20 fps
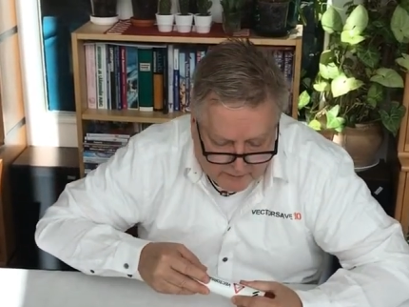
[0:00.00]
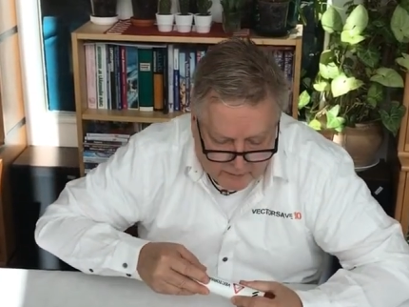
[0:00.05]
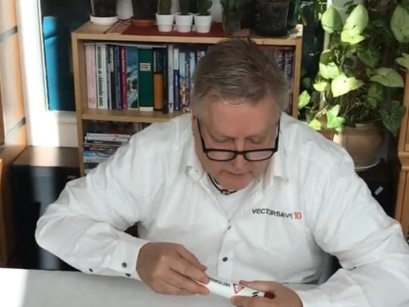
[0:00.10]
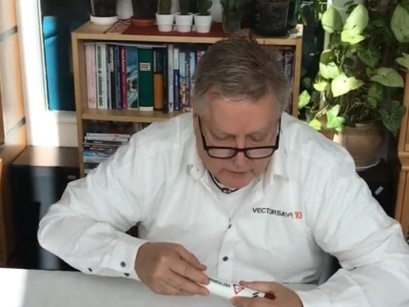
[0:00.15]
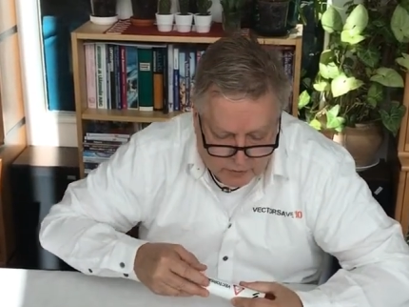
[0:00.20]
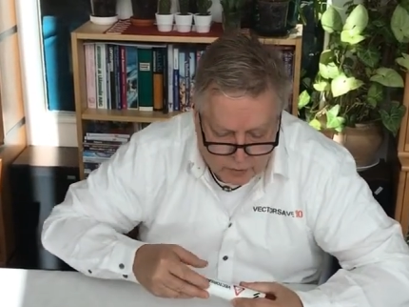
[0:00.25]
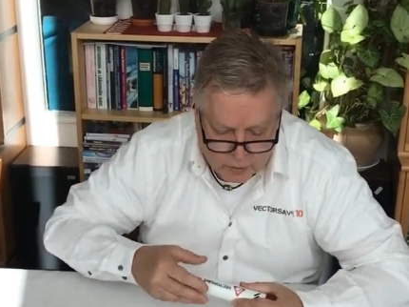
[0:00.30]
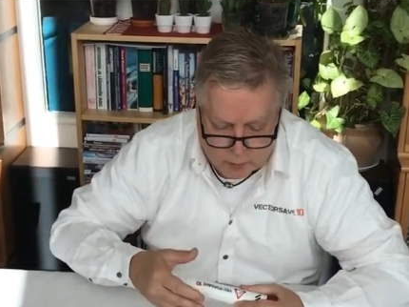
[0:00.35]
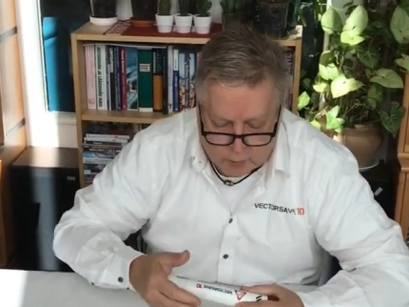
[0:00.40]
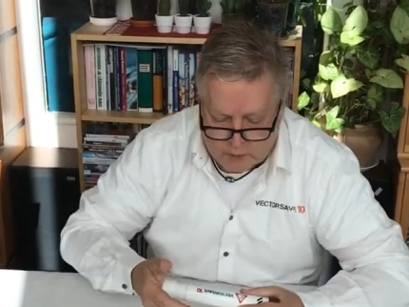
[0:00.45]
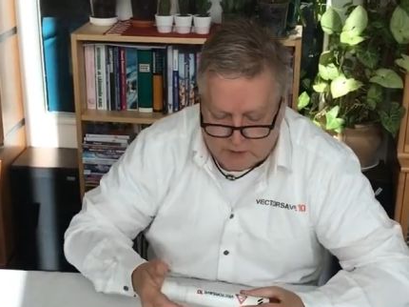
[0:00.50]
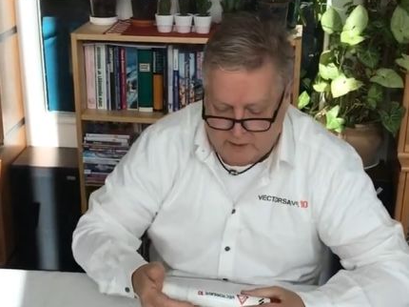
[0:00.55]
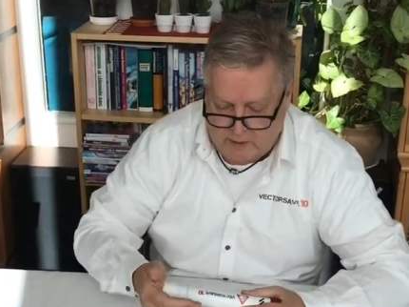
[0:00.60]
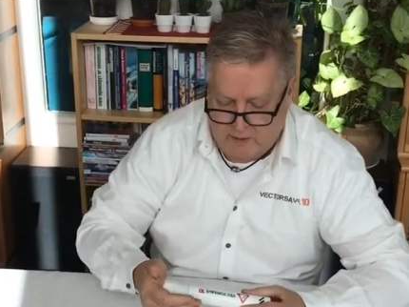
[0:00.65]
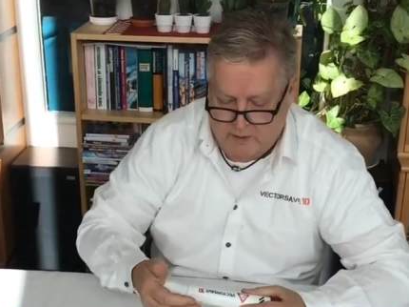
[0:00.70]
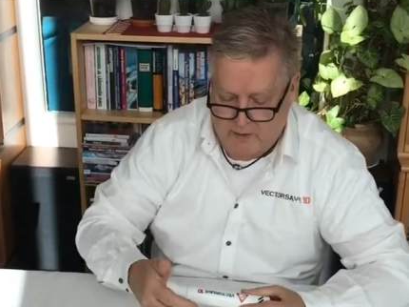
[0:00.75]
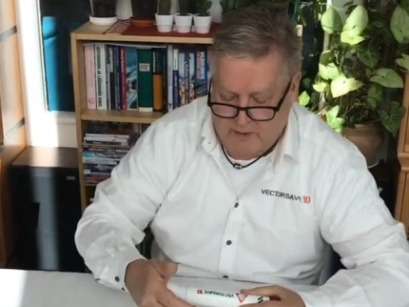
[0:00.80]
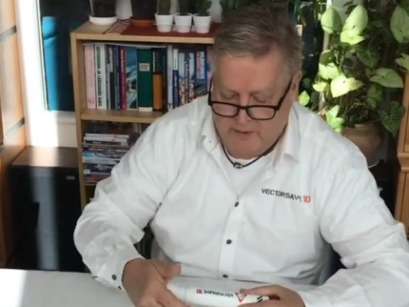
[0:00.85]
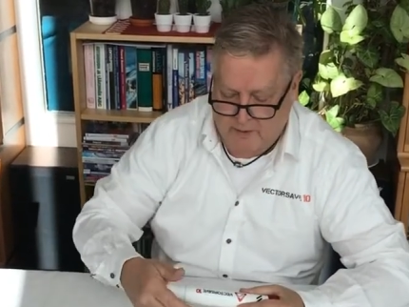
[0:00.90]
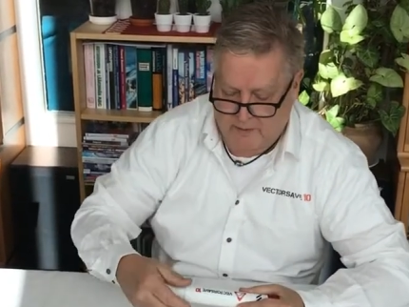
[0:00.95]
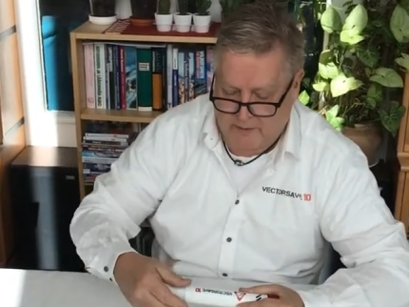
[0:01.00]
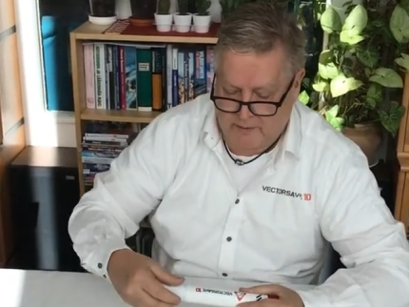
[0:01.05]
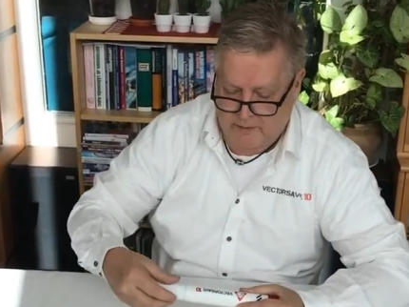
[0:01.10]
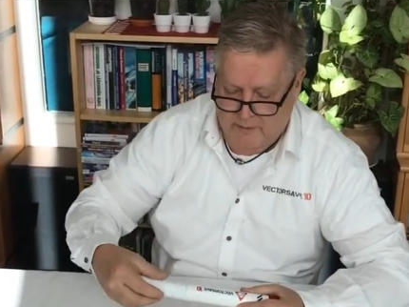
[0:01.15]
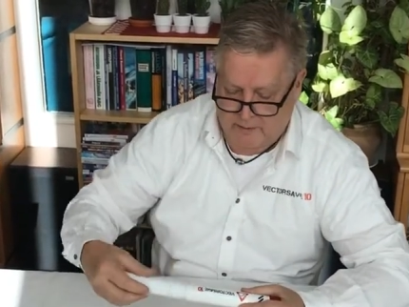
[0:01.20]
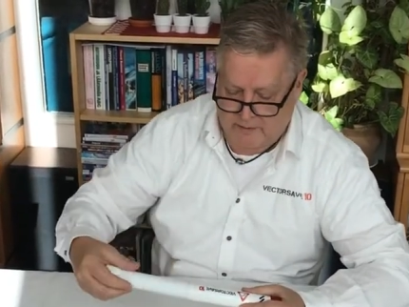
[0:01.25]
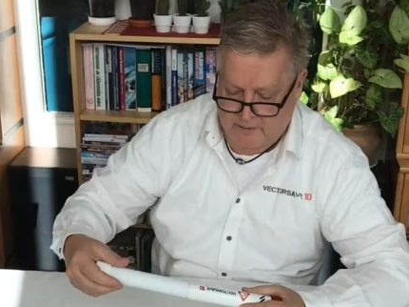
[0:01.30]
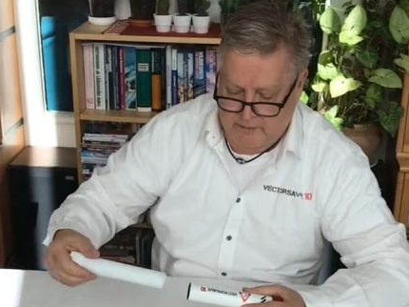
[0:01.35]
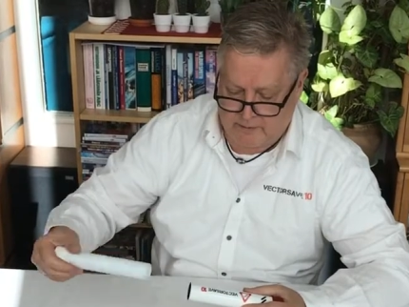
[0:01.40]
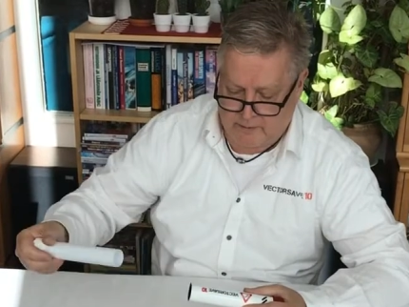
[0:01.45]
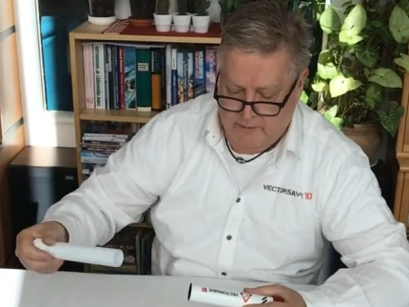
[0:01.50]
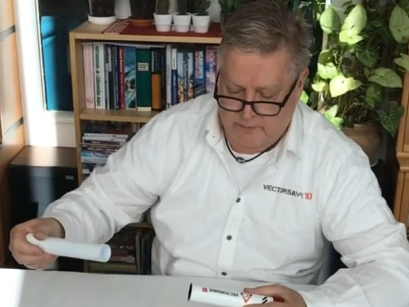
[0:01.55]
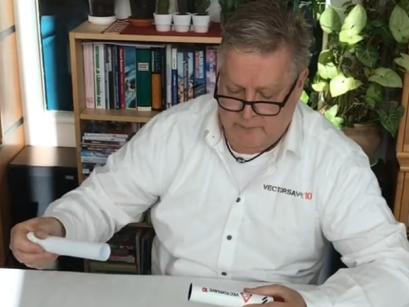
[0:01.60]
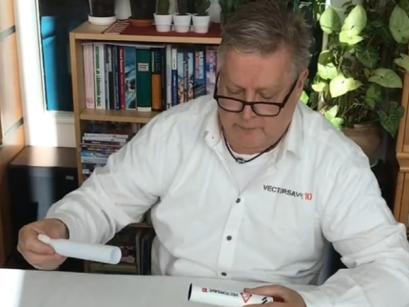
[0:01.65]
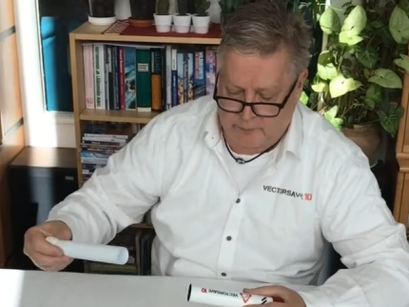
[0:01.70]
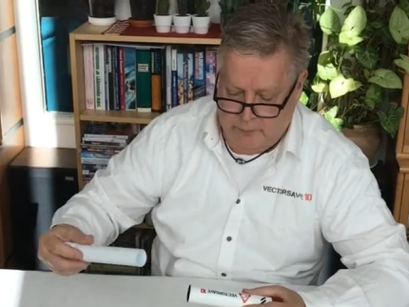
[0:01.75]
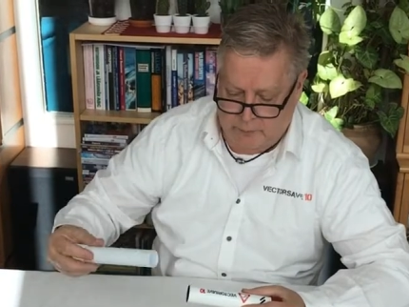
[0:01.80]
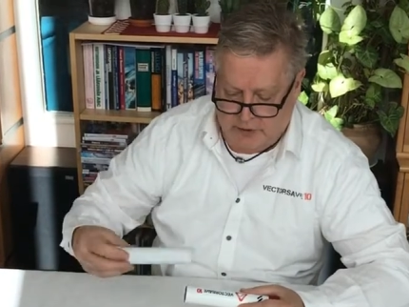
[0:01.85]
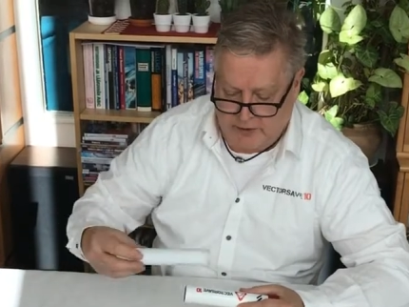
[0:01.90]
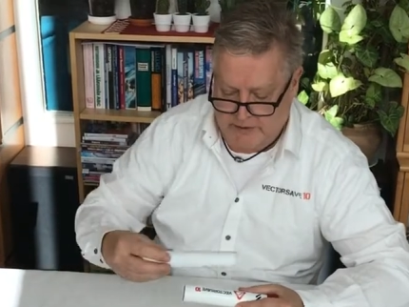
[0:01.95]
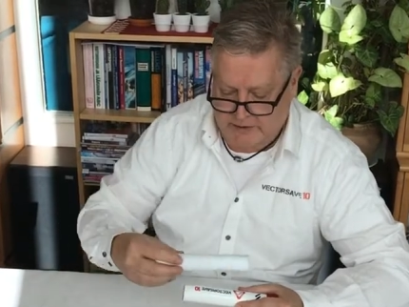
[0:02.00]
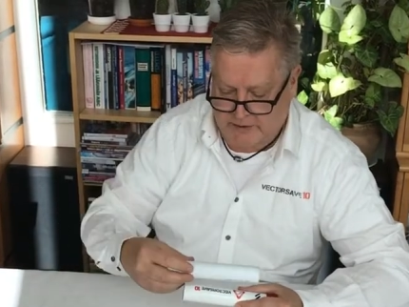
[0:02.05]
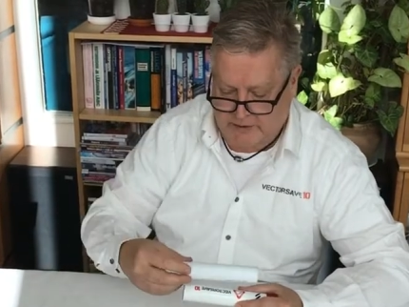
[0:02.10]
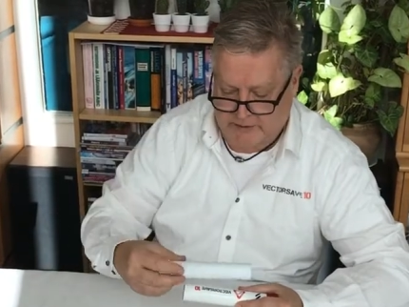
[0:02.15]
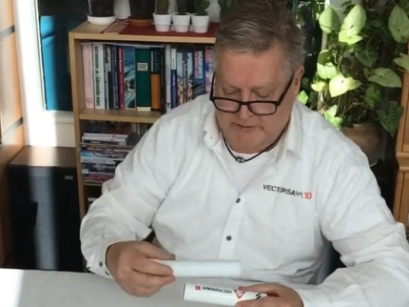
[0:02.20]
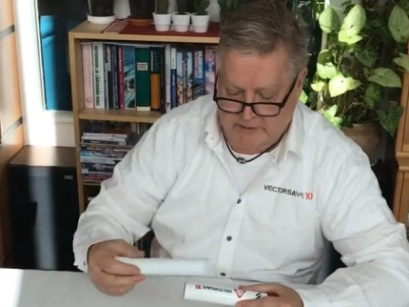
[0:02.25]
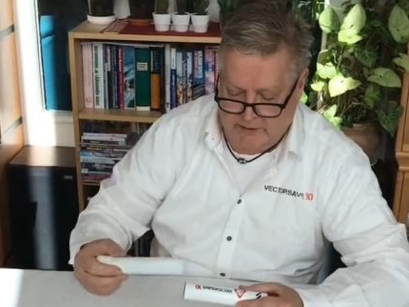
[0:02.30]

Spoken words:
you will press it